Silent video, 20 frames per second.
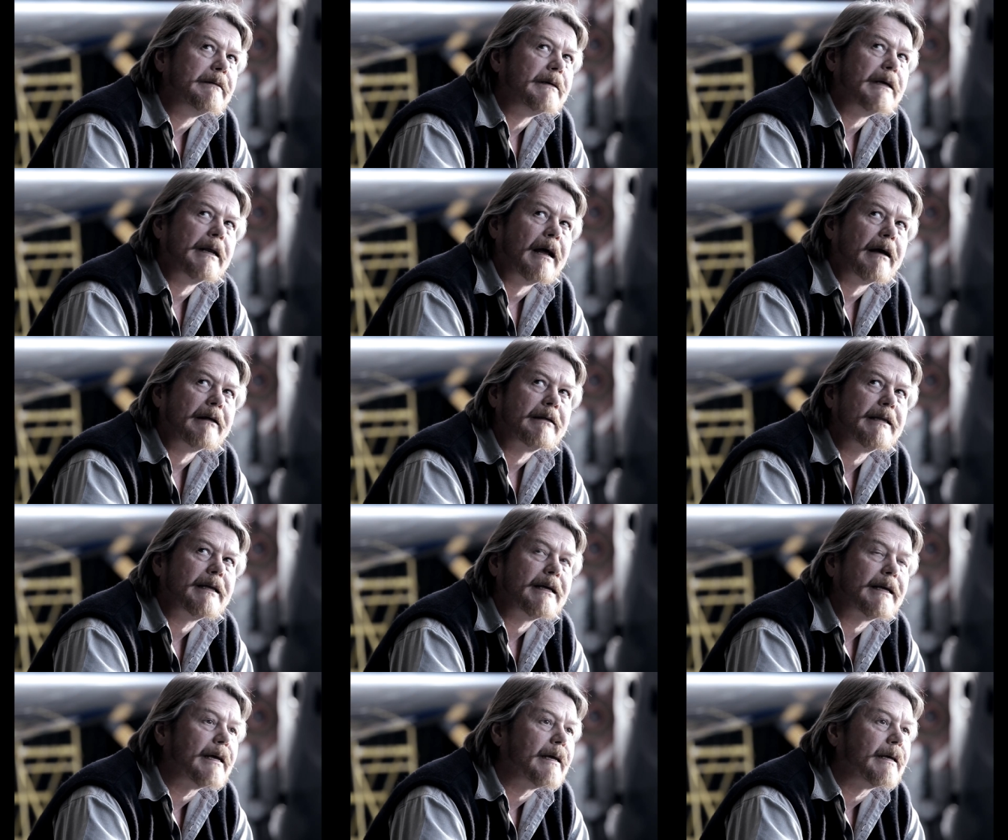you know,
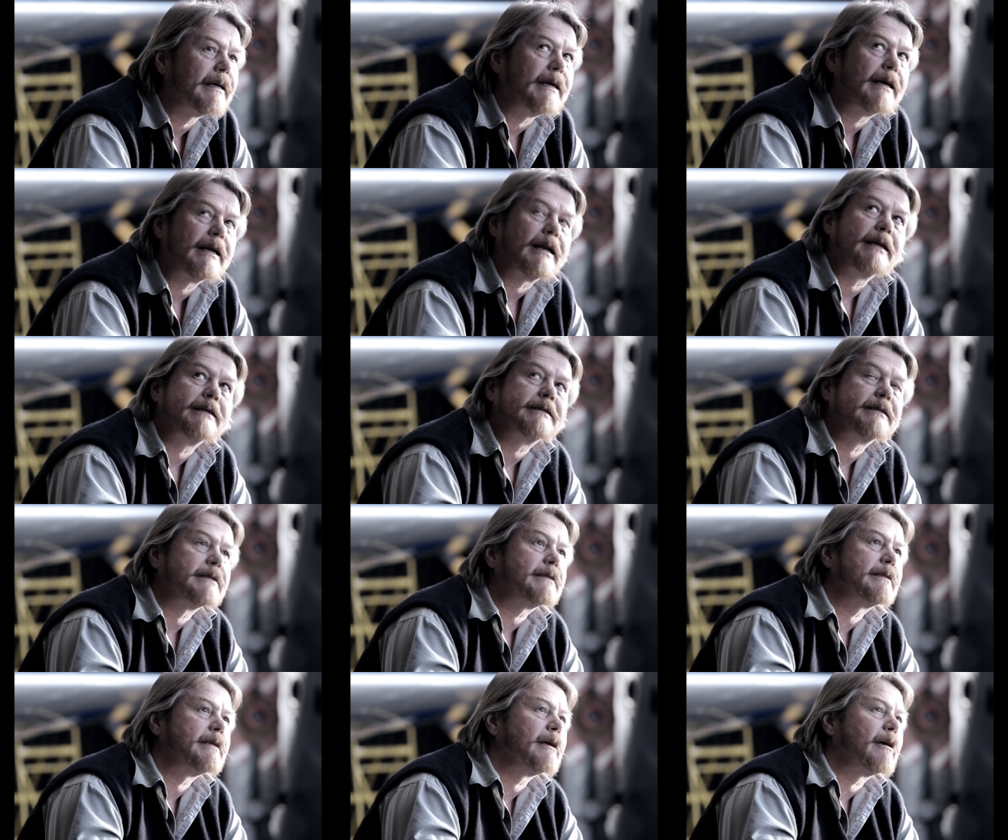thinking, yeah, is
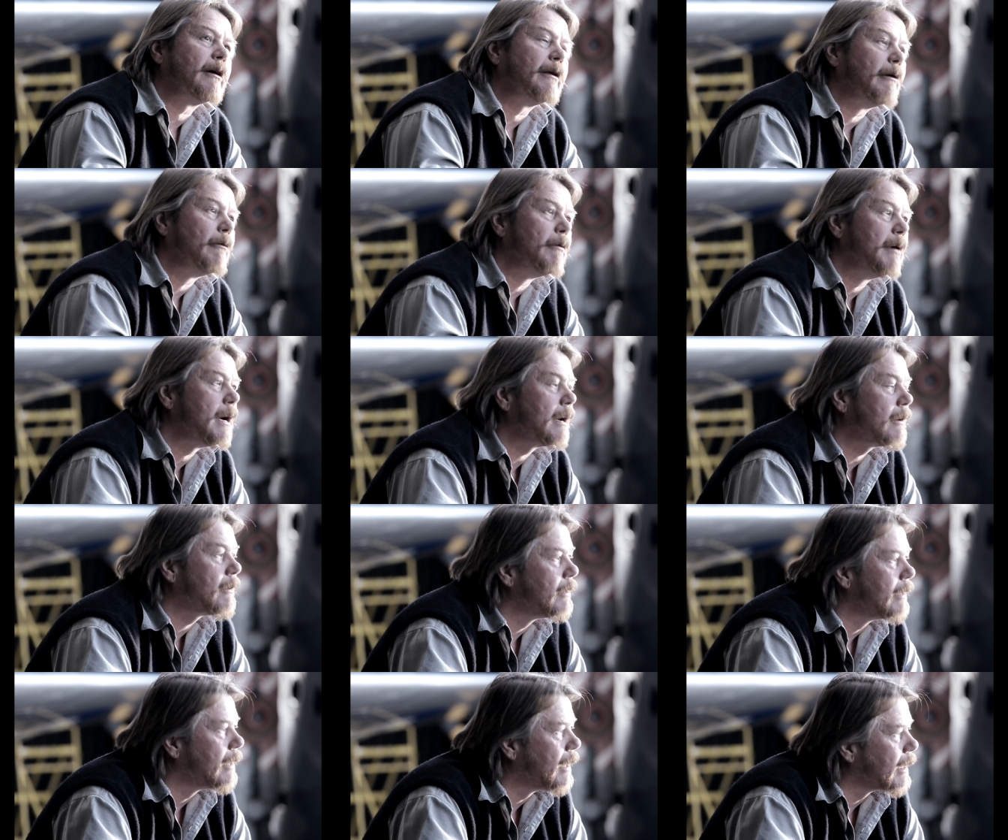this thing going to
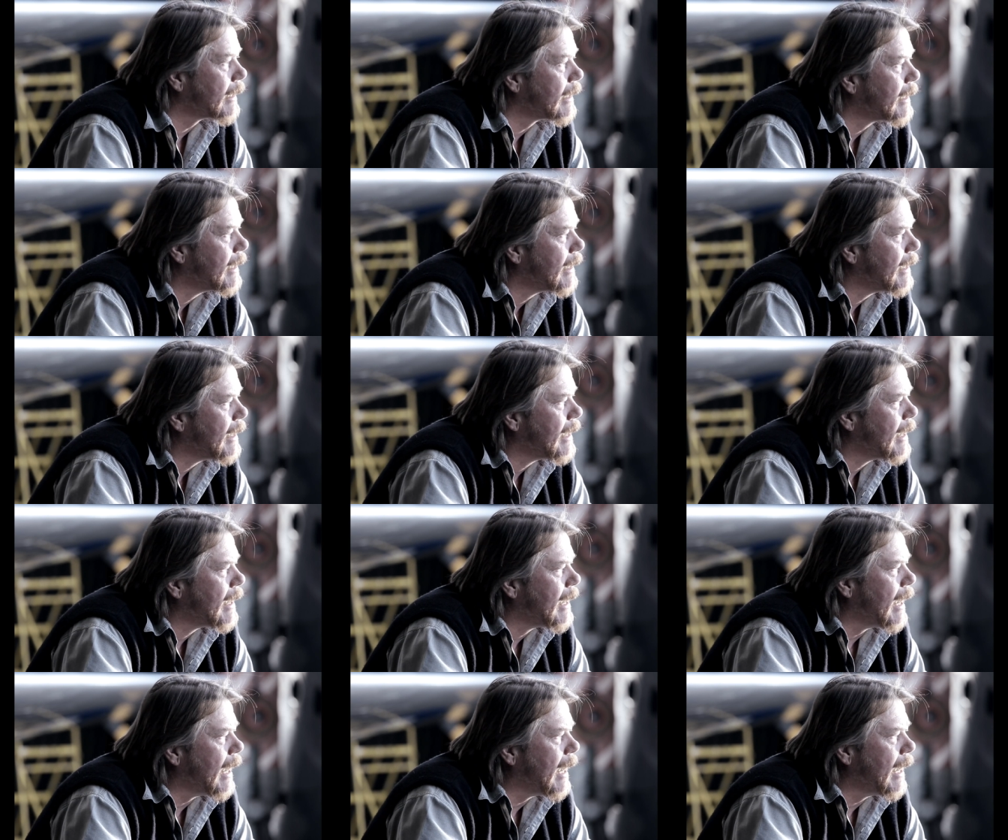work or not?
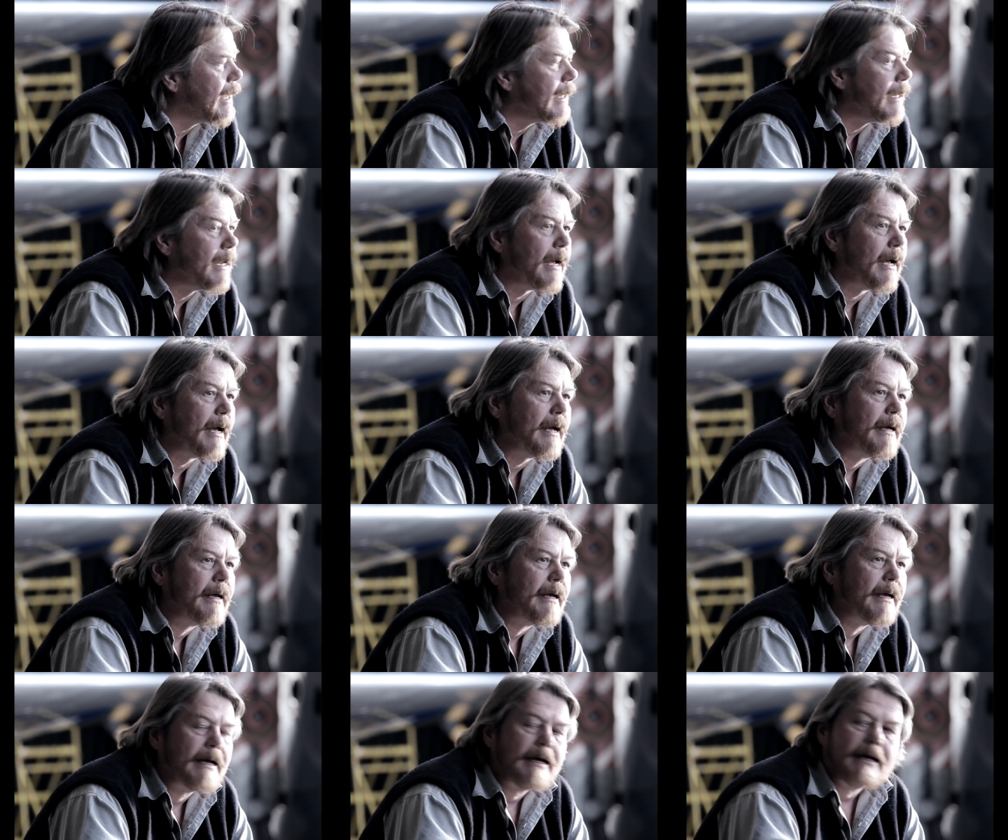And
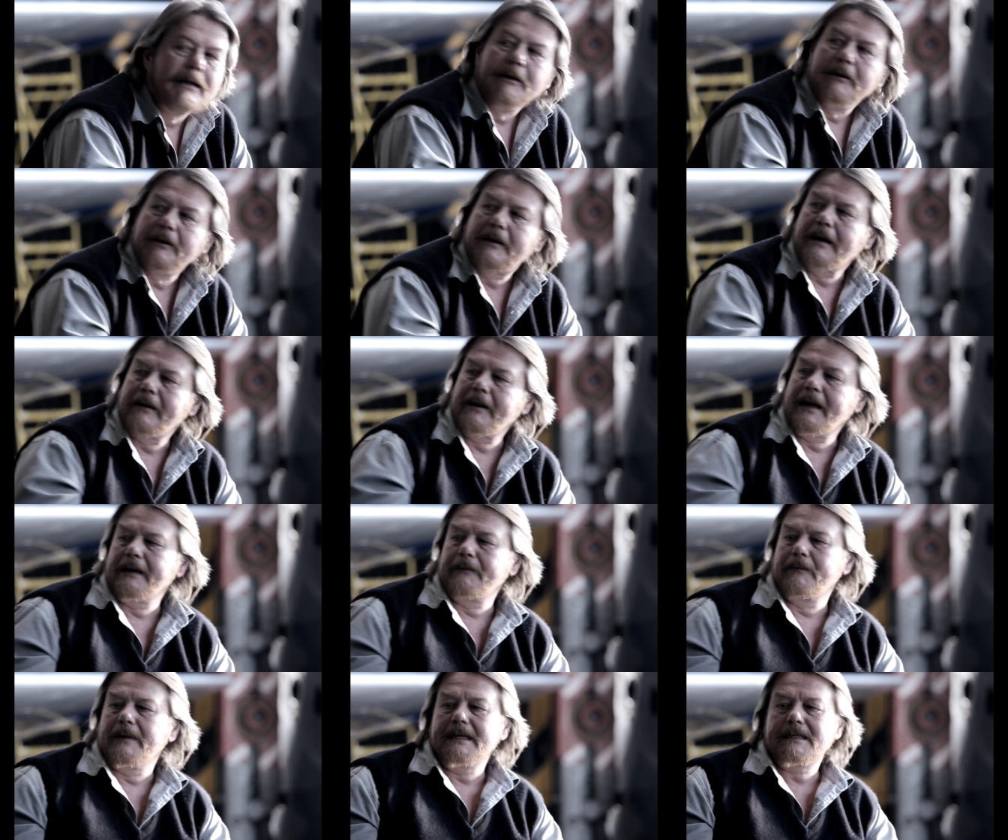uh, look
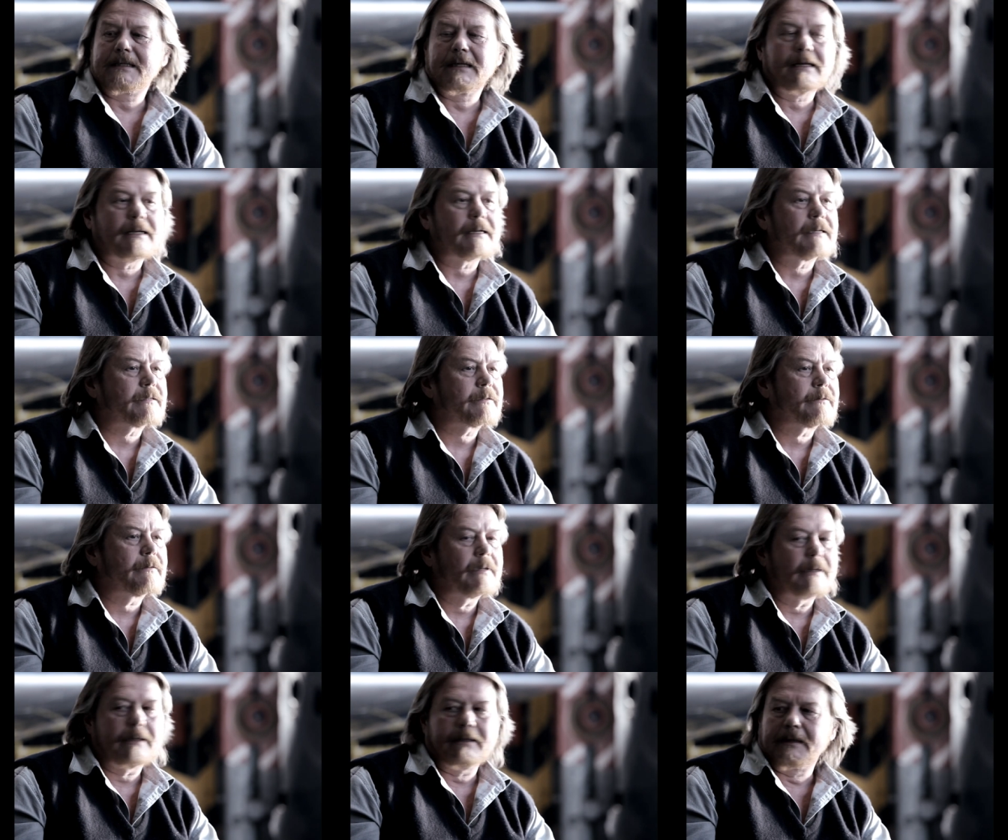around, where's the
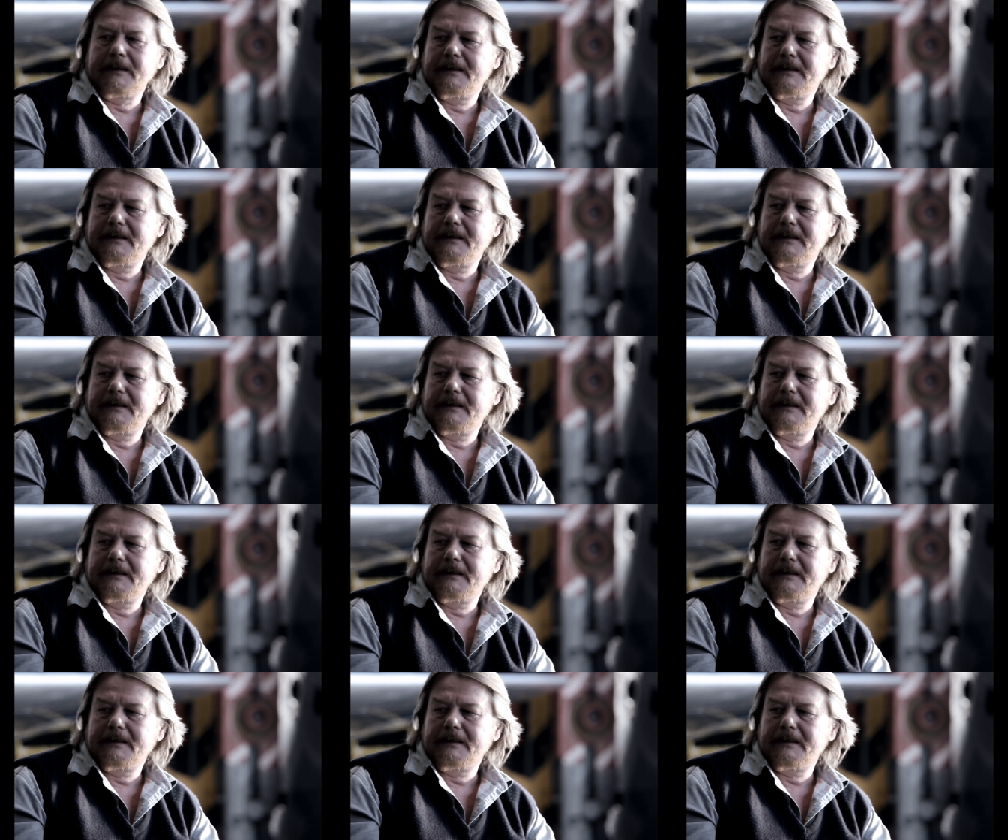littlest,